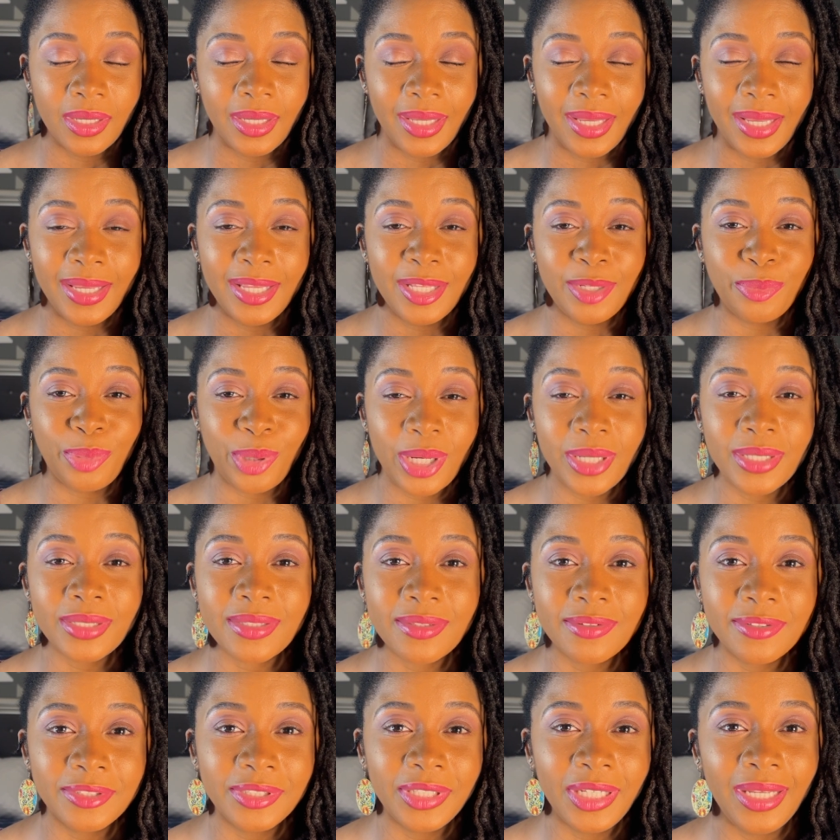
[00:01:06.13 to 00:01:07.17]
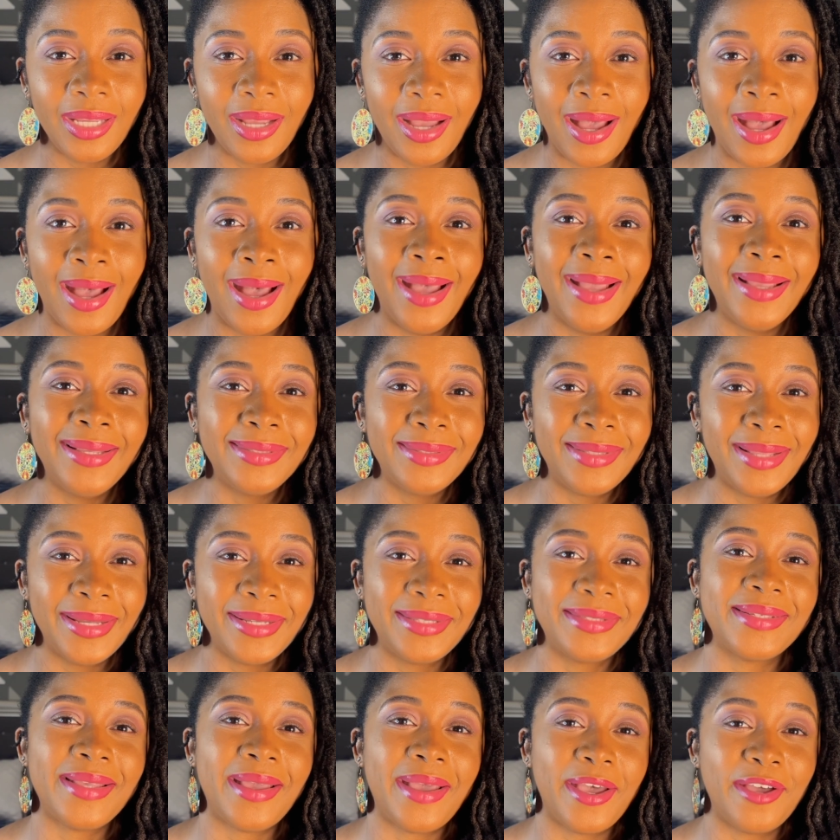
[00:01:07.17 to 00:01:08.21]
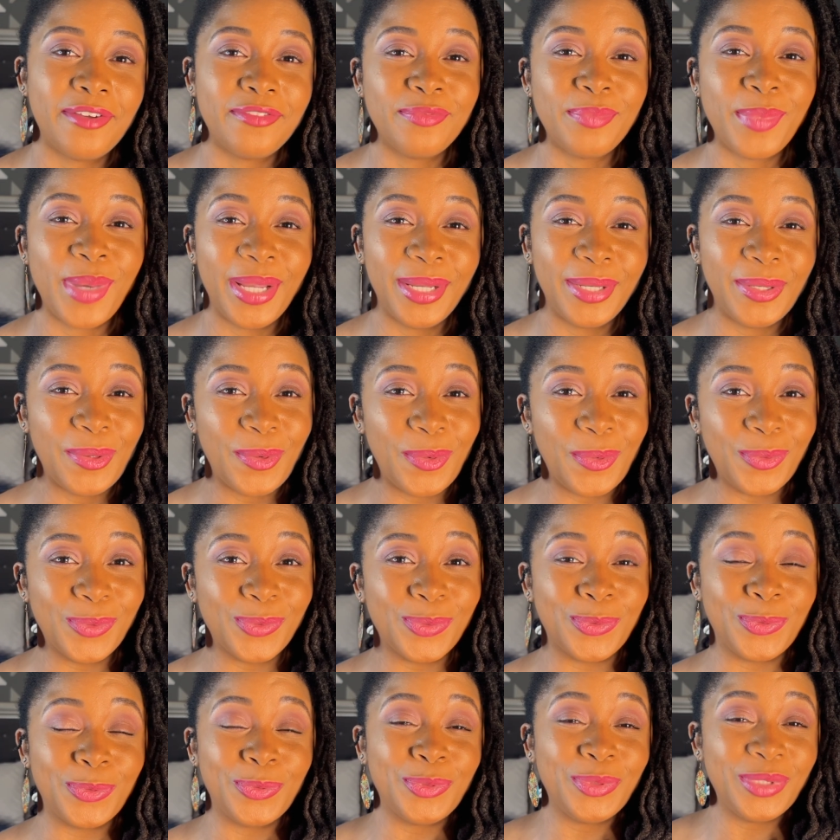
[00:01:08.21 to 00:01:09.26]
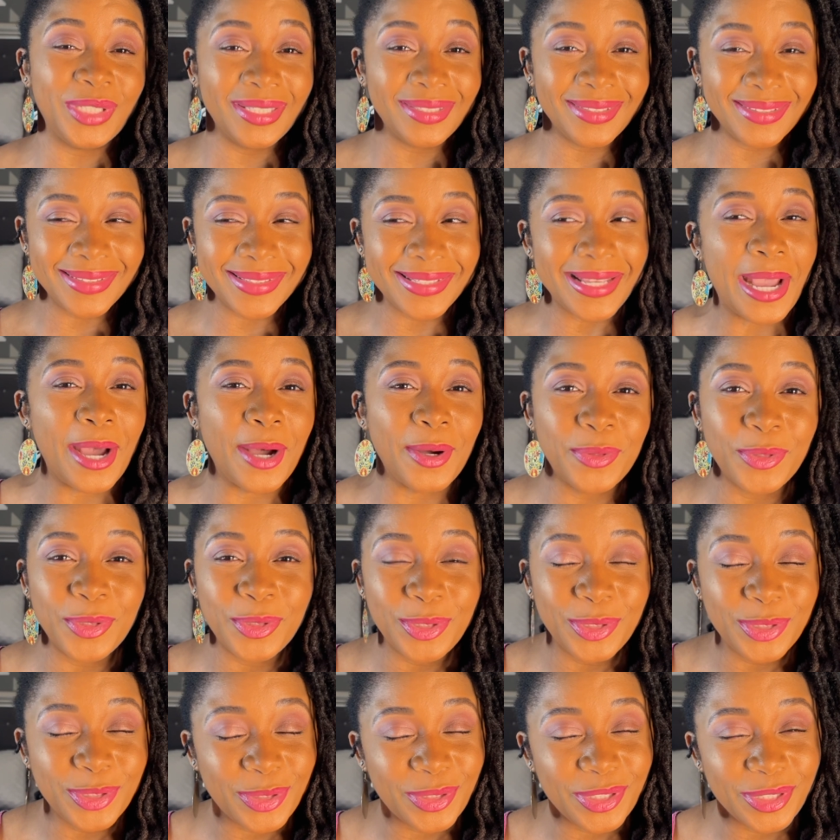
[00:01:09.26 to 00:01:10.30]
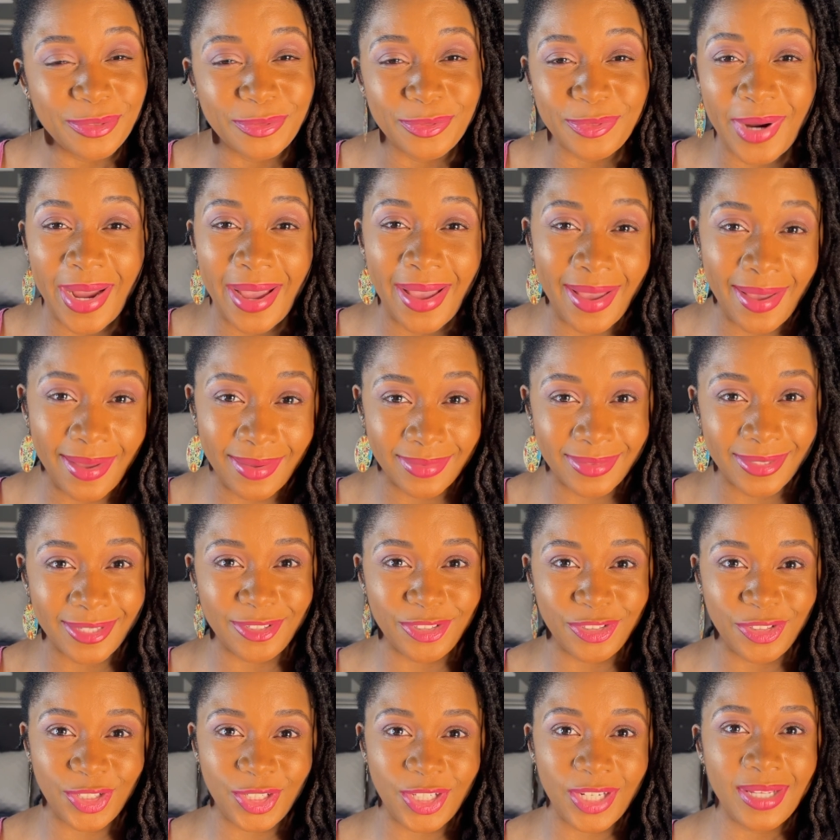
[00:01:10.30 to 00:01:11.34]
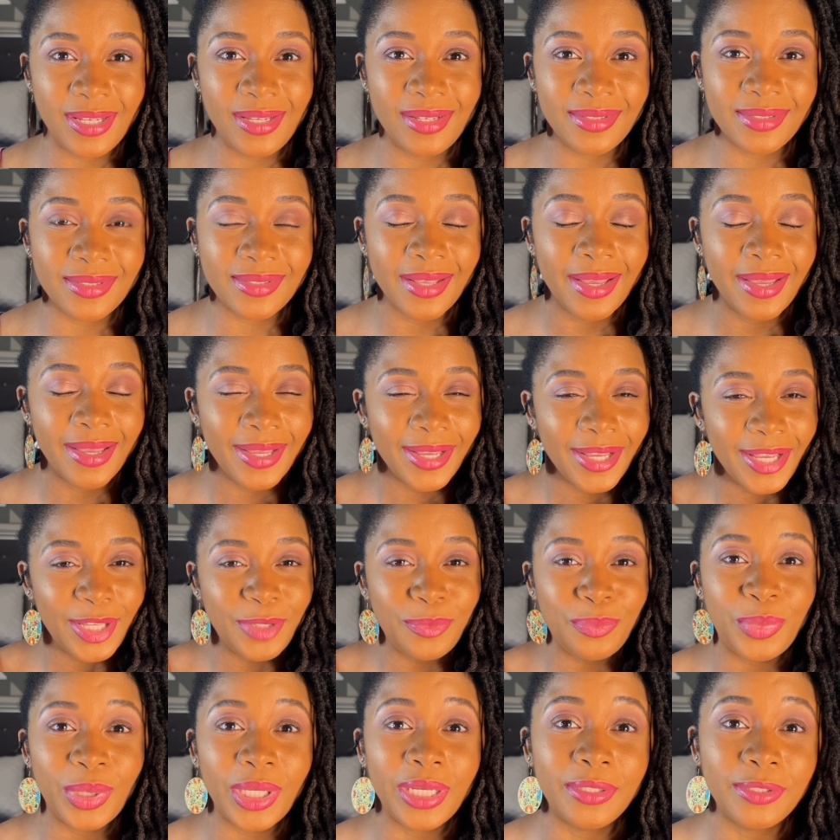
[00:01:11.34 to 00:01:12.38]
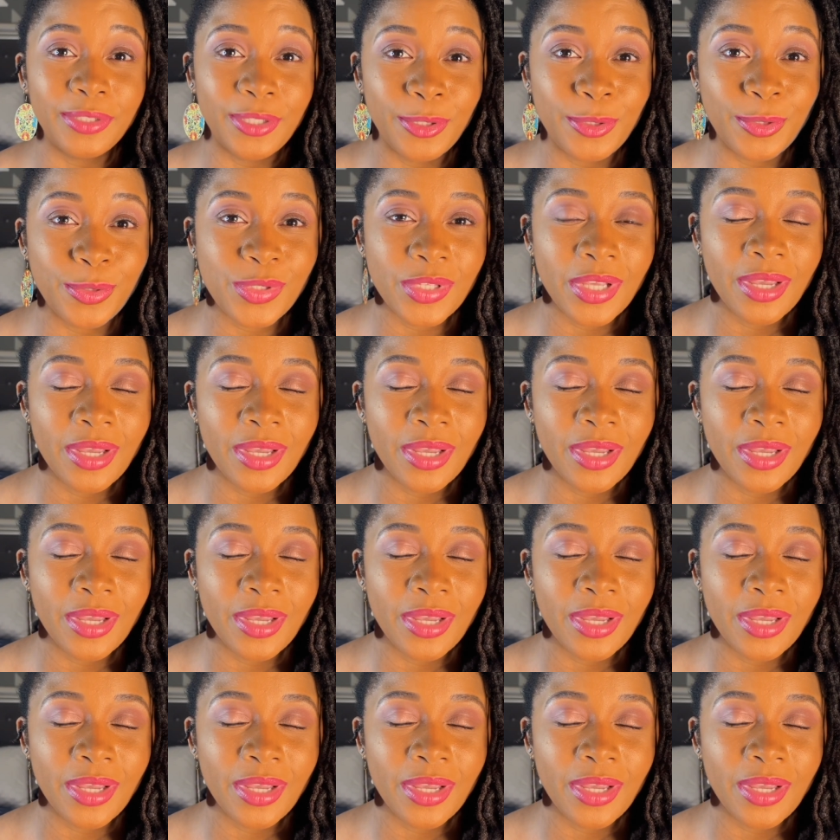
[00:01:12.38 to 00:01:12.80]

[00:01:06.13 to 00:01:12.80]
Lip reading: And personally, I like to have my own towels and rags and sheets and pillows.